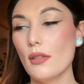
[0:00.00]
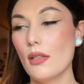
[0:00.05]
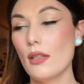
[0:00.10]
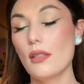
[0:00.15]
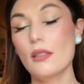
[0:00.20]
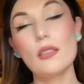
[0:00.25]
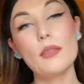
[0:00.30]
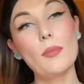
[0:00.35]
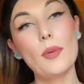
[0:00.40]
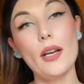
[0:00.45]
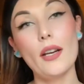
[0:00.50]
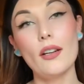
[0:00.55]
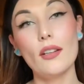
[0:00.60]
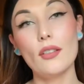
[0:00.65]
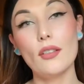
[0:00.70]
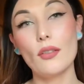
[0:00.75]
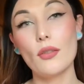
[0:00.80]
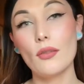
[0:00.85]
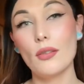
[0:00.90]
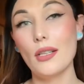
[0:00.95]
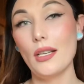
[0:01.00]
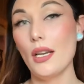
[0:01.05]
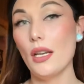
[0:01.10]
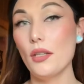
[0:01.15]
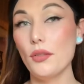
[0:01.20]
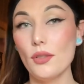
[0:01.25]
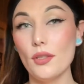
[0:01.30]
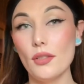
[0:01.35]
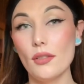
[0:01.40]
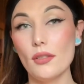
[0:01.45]
The inspired
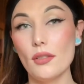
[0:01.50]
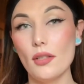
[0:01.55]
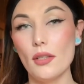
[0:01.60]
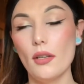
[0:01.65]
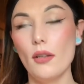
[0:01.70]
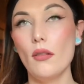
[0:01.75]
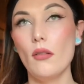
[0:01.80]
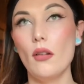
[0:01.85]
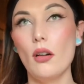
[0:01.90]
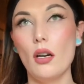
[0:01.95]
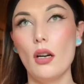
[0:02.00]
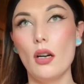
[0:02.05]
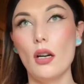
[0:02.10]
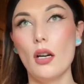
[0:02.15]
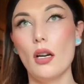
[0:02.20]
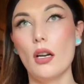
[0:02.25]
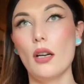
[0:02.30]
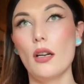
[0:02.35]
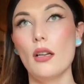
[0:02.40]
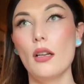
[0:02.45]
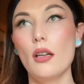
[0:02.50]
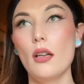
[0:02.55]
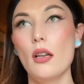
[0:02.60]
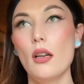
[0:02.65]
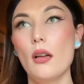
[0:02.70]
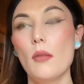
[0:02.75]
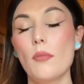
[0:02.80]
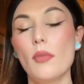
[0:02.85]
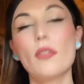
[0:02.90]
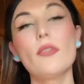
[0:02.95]
creations though are
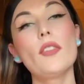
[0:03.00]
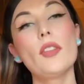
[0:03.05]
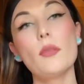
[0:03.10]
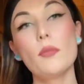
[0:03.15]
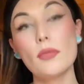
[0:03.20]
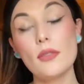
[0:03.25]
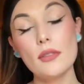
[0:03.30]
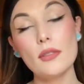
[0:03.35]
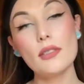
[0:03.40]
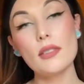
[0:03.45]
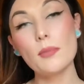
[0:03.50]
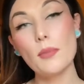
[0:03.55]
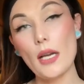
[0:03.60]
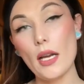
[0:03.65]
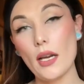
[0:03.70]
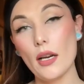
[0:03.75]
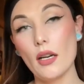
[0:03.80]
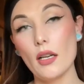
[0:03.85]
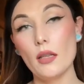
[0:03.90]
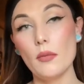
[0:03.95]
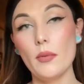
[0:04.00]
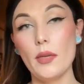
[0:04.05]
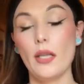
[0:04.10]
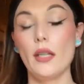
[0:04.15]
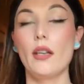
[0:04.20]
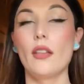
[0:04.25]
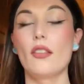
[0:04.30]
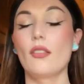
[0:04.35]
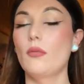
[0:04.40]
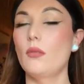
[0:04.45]
perfumes inspired by
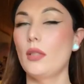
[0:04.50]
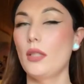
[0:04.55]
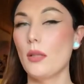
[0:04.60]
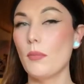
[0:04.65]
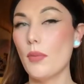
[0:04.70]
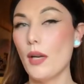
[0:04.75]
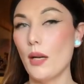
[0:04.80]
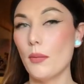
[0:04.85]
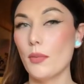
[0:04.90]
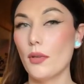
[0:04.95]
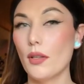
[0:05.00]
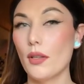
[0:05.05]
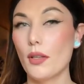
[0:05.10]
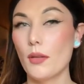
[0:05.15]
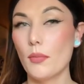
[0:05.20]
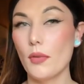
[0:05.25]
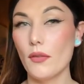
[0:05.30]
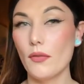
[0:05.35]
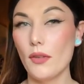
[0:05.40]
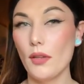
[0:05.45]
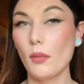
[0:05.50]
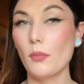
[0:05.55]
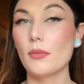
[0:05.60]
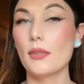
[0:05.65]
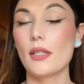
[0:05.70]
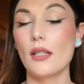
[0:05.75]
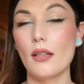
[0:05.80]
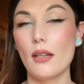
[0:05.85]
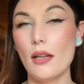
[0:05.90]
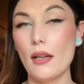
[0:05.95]
other really popular perfumes
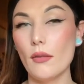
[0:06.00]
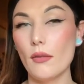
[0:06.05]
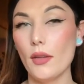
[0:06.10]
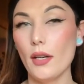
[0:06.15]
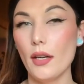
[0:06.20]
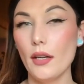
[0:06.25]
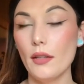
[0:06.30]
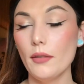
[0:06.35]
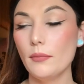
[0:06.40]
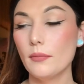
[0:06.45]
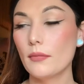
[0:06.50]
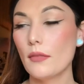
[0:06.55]
that are out there.